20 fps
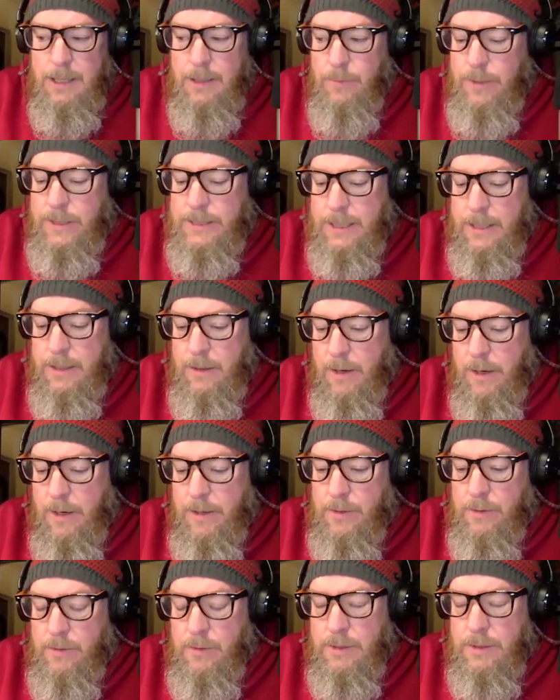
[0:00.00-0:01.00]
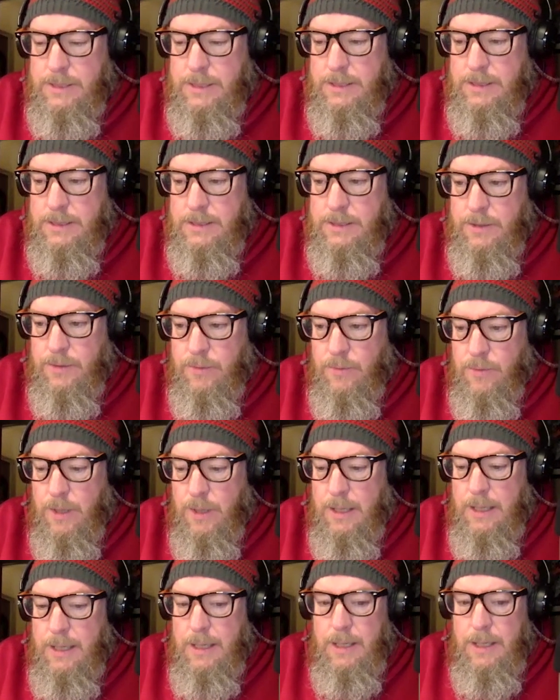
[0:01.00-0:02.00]
We send our condolences
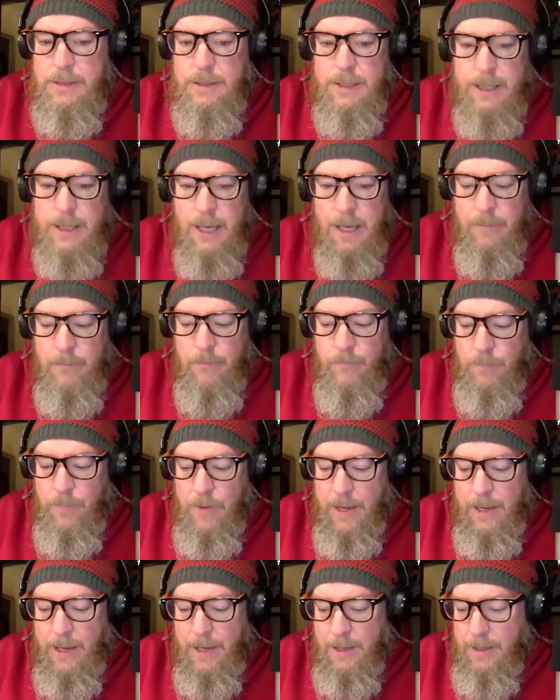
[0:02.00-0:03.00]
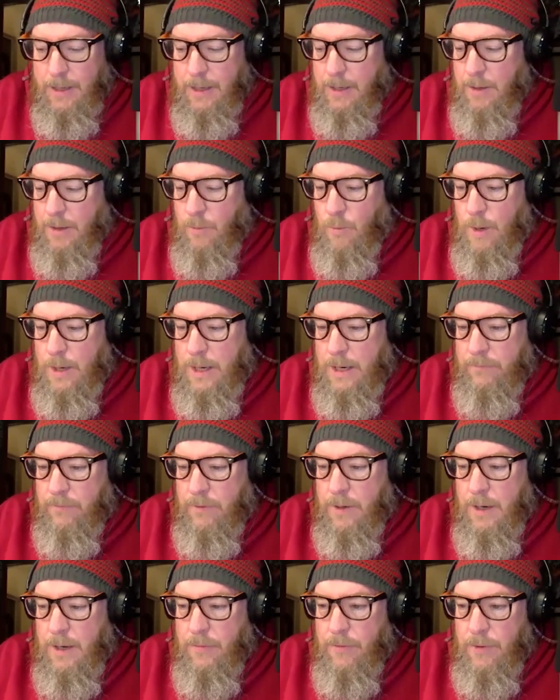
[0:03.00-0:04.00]
to Kim and
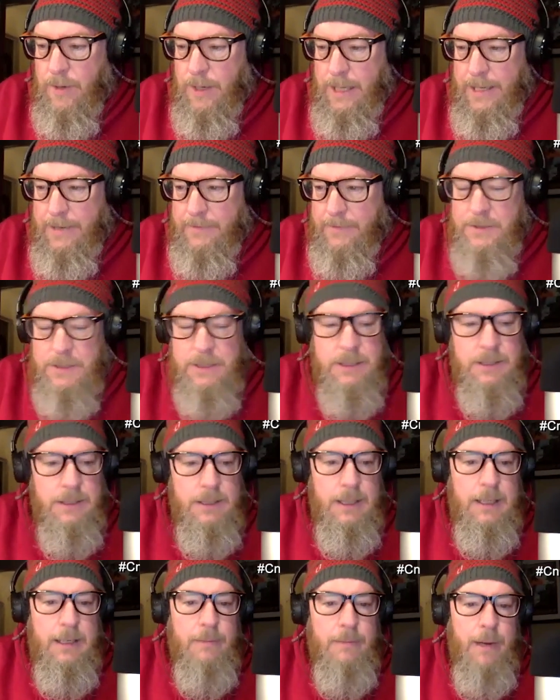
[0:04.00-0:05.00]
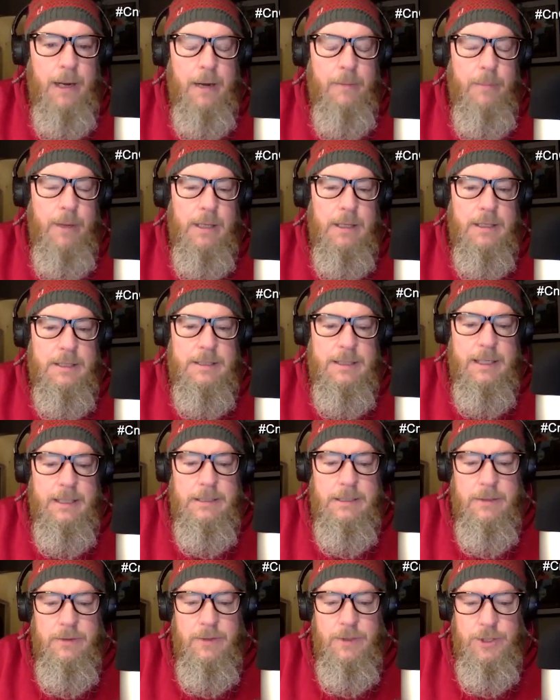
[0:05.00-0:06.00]
whatever other Eafs might be listening
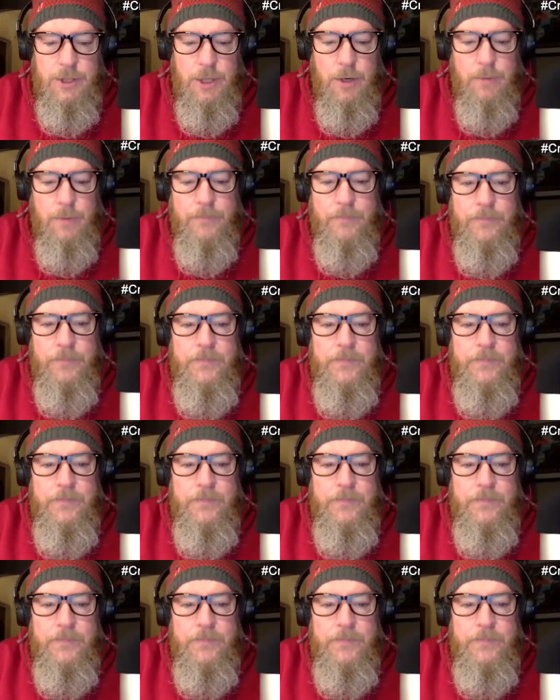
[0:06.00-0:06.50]
to the show.